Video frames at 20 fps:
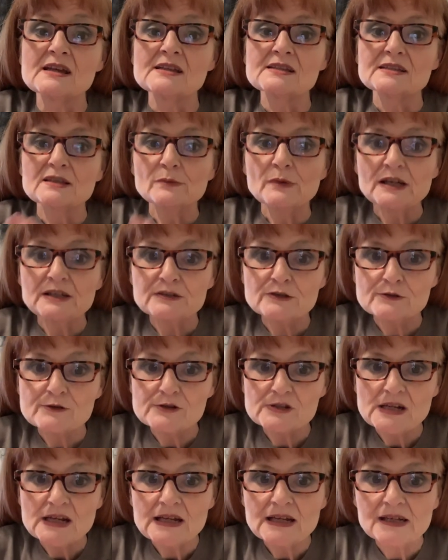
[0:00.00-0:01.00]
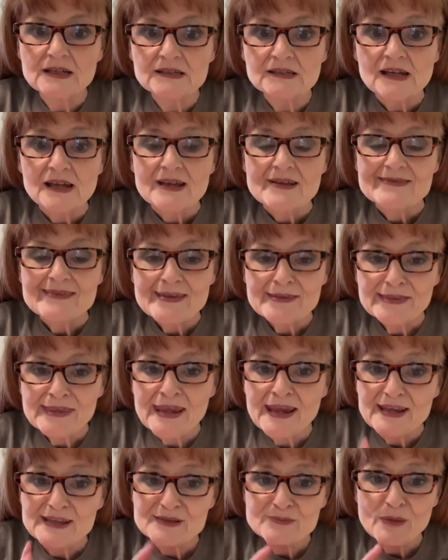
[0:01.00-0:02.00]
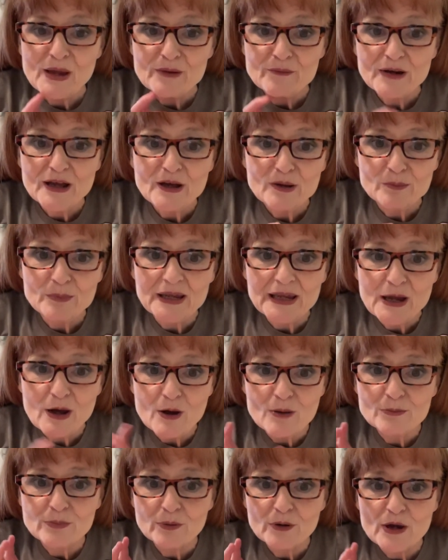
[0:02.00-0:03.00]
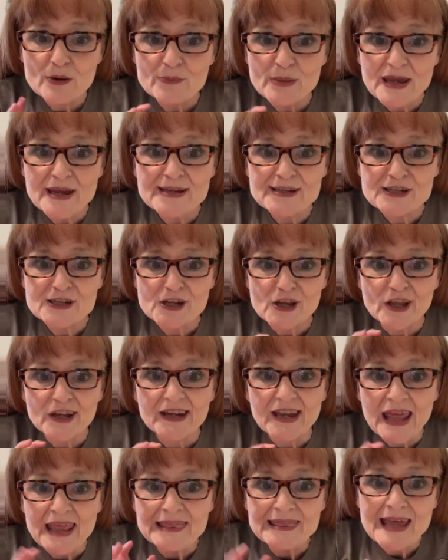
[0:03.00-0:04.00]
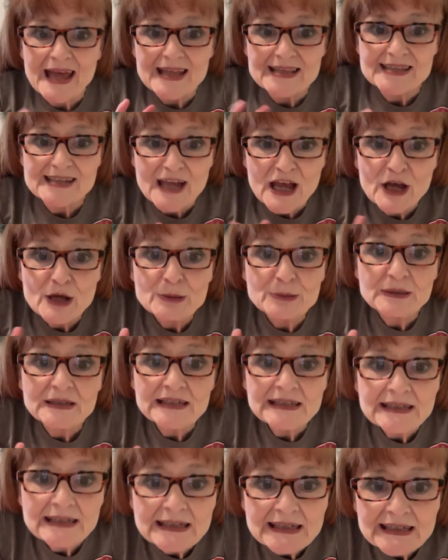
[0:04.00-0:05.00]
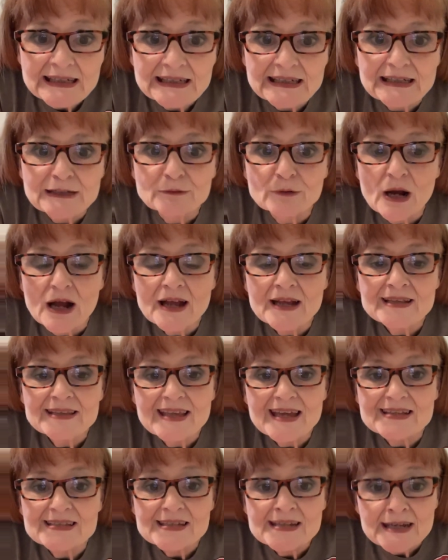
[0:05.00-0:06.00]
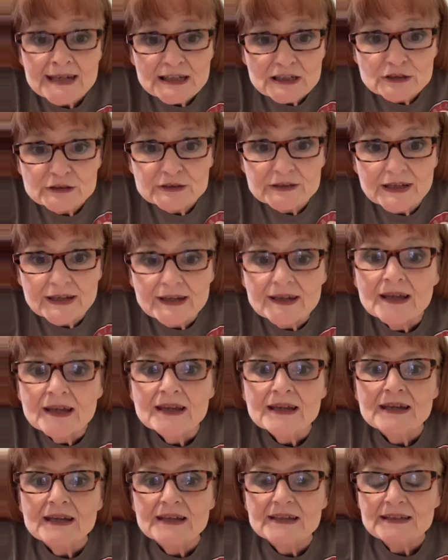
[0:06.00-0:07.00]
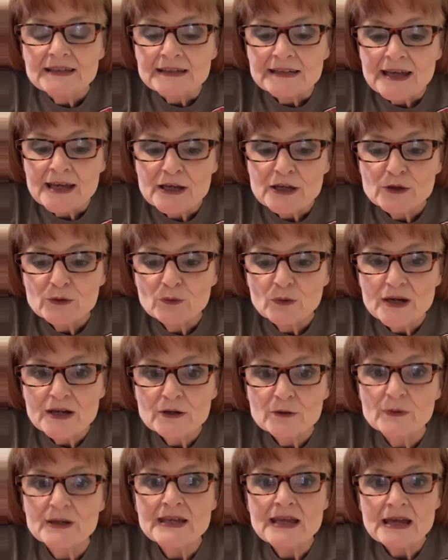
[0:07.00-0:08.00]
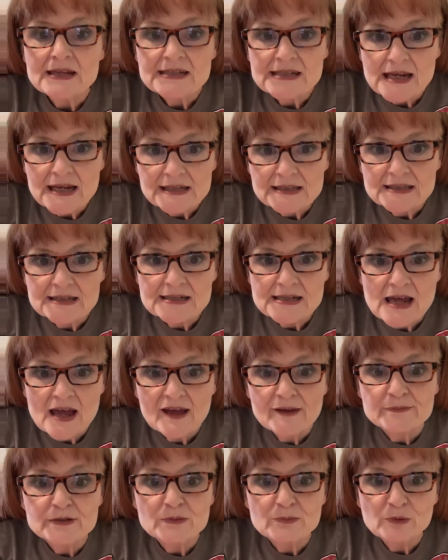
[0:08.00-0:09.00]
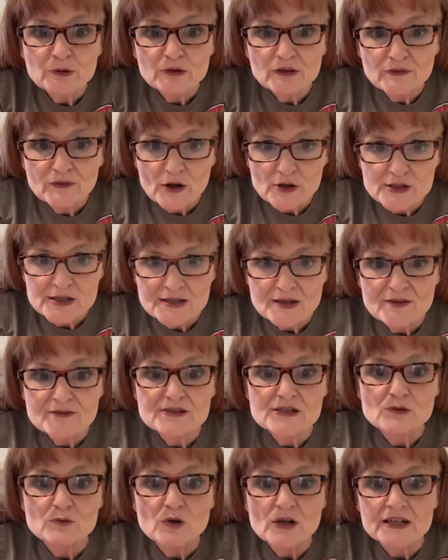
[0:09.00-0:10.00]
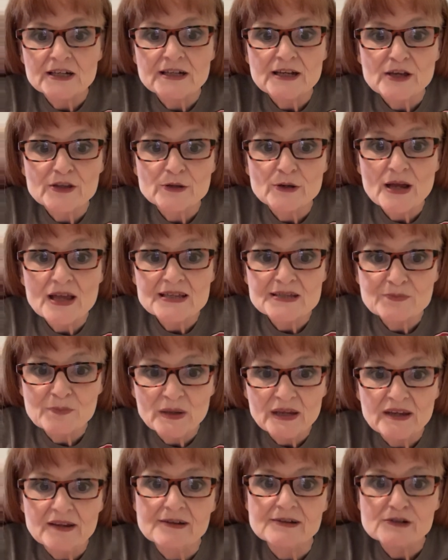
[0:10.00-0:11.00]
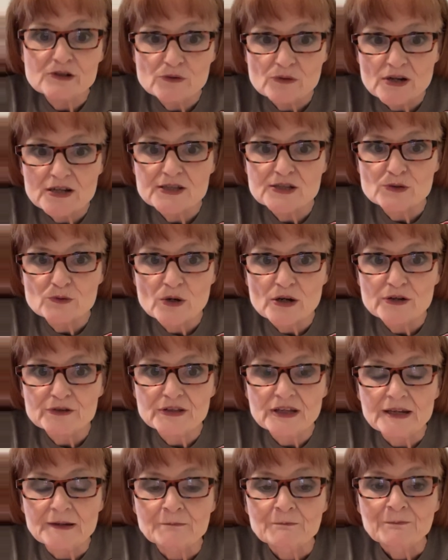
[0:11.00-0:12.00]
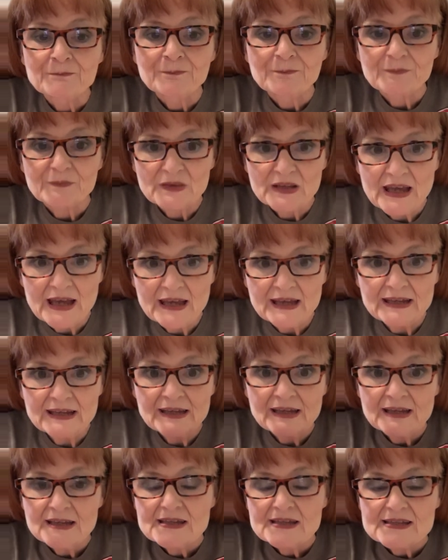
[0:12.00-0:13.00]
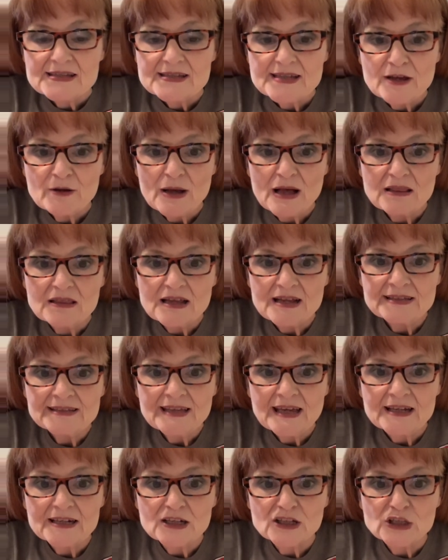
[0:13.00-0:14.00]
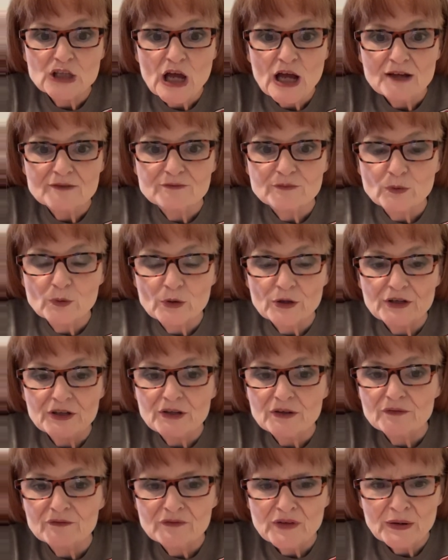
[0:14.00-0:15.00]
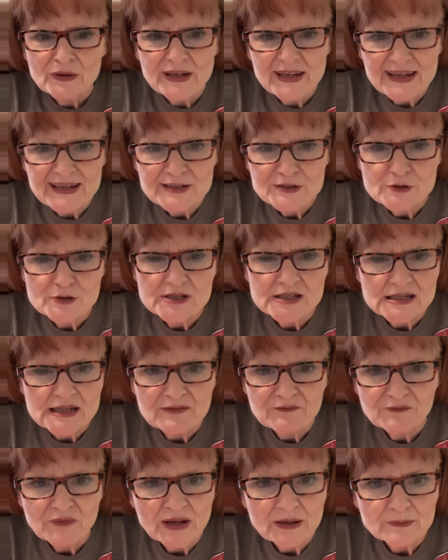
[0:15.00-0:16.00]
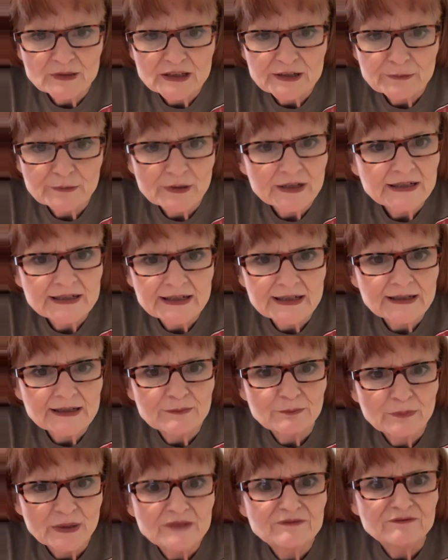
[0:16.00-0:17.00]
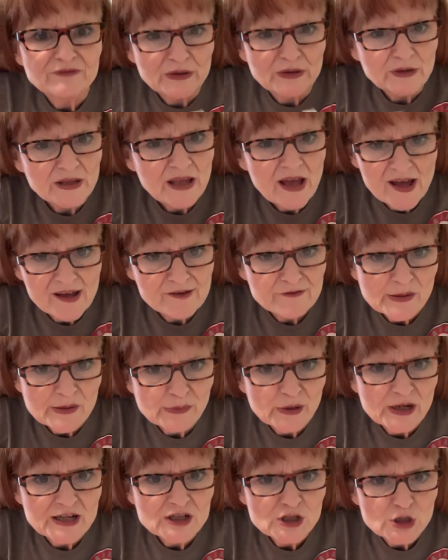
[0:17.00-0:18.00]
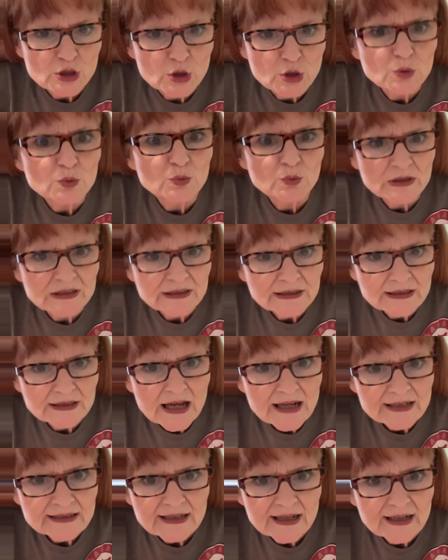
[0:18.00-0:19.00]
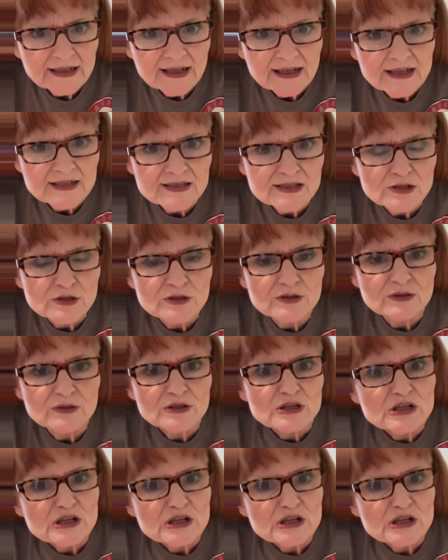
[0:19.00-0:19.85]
So understand that things may well be on probation, and that's okay, right? That's healthy, where we take the time to prove ourselves to one another as being trustworthy, okay? So I like that a lot for you. Very interesting family reading, but very high vibrational. Really like that, Cancer.